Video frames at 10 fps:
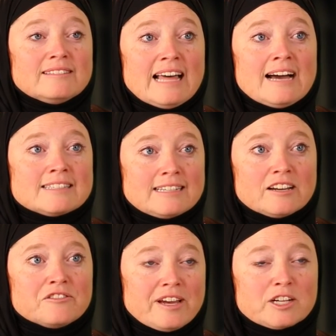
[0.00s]

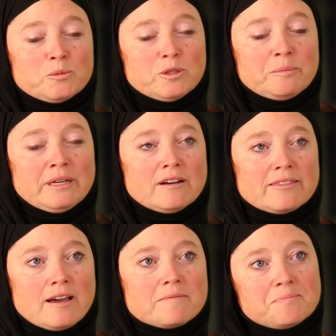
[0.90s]
lasting effect would be
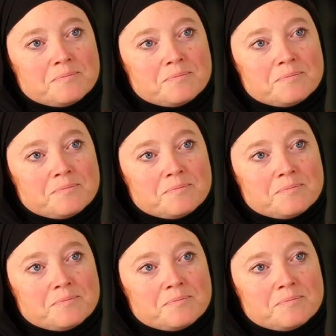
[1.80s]
on them.